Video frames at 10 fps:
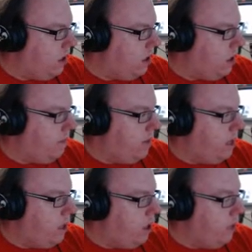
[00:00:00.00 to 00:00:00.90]

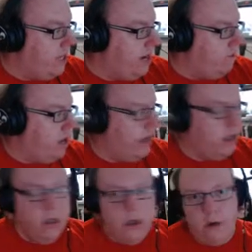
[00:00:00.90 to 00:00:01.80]
Oh yeah, right.
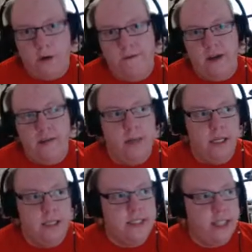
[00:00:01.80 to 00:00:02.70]
Chlorophyte
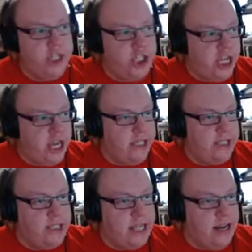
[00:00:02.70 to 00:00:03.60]
bullets. They
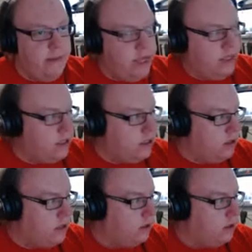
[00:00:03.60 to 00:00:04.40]
chase enemies.